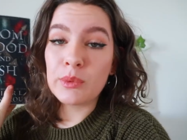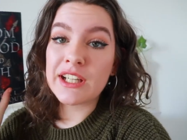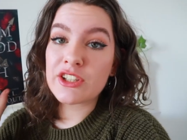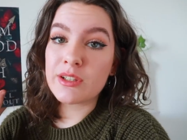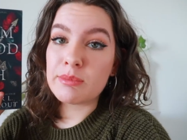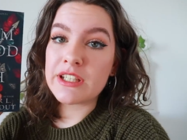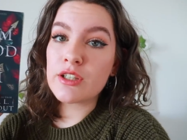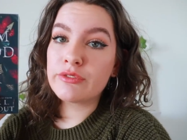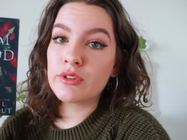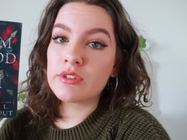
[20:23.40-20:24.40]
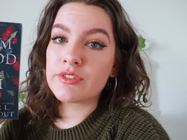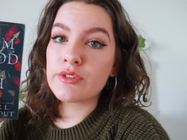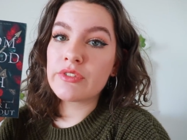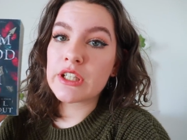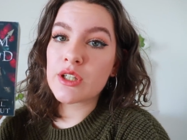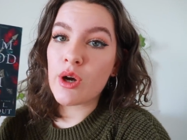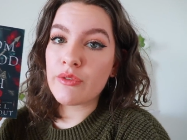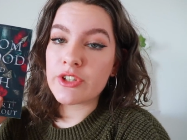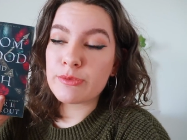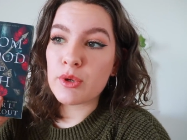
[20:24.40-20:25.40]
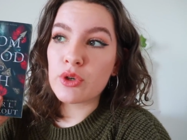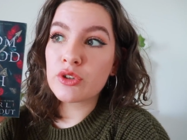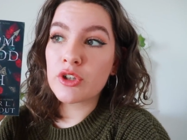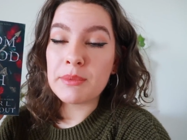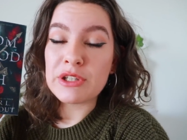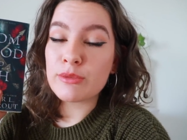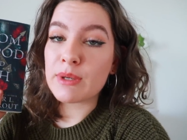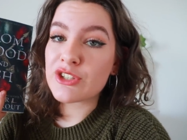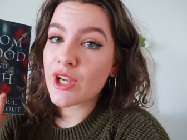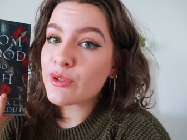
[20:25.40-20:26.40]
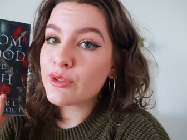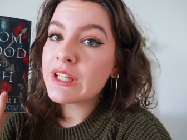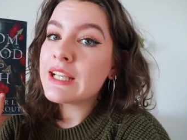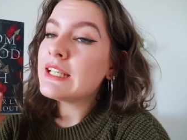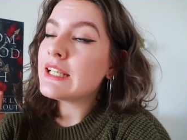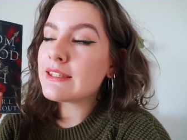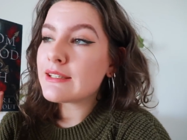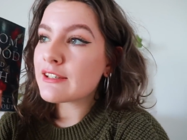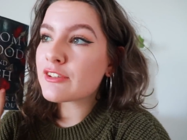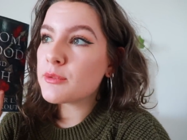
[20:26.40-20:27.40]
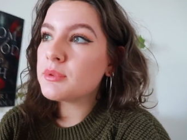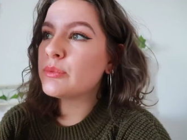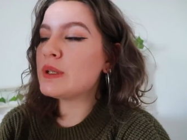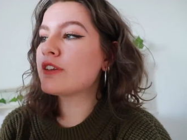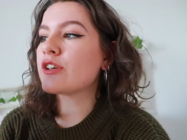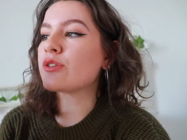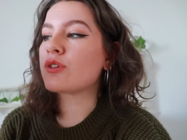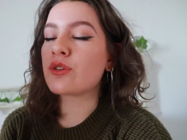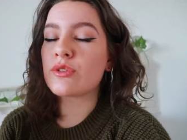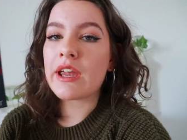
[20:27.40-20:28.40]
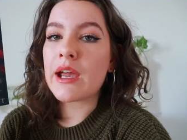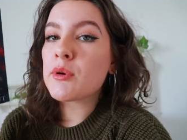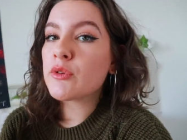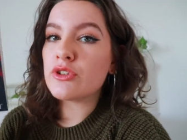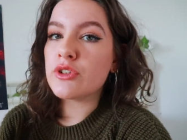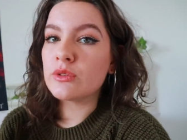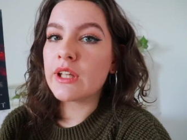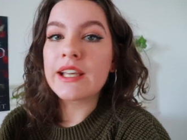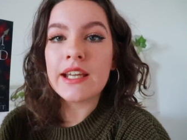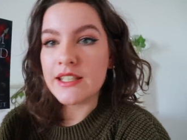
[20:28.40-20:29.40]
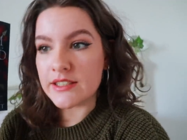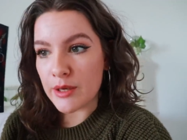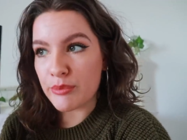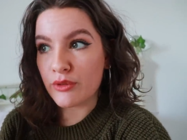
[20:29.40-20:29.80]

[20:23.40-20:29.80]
will actually be a full review video of this book coming to my channel in the next couple of weeks or so. So I am going to do like in-depth